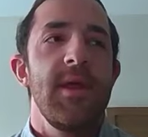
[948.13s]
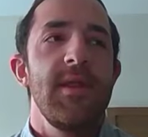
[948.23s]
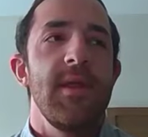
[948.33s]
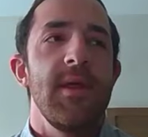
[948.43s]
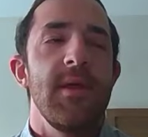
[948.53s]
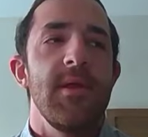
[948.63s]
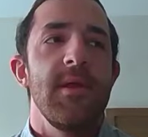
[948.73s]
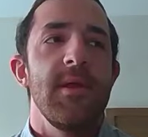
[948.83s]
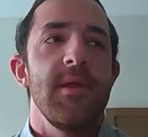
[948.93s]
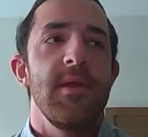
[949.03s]

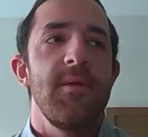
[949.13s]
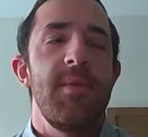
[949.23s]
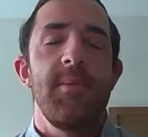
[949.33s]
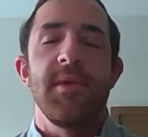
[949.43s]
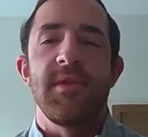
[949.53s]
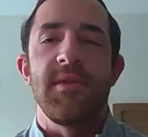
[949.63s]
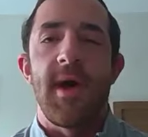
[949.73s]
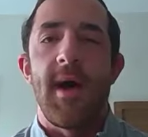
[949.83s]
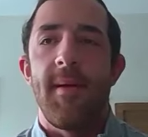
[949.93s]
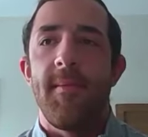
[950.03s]
the people at the
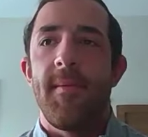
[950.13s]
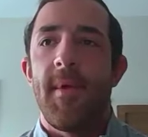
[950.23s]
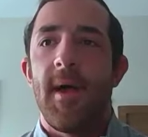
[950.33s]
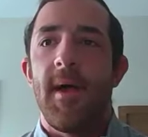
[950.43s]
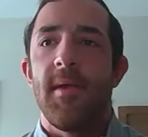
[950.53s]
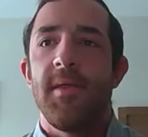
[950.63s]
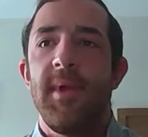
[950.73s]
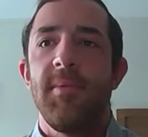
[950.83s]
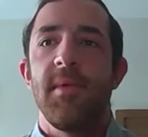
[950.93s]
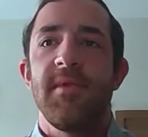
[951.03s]
top, the
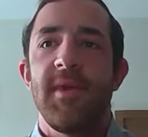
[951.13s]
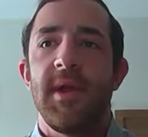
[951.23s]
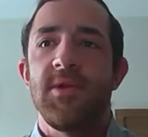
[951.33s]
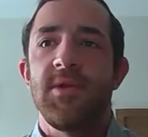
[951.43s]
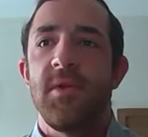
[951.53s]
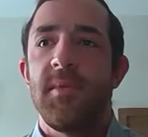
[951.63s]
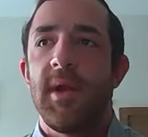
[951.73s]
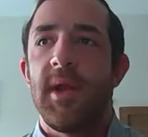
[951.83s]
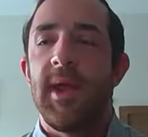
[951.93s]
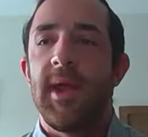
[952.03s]
people in the financial
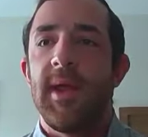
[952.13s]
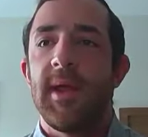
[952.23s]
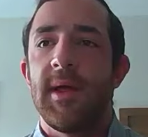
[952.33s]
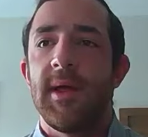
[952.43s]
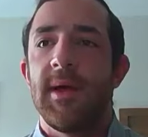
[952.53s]
community,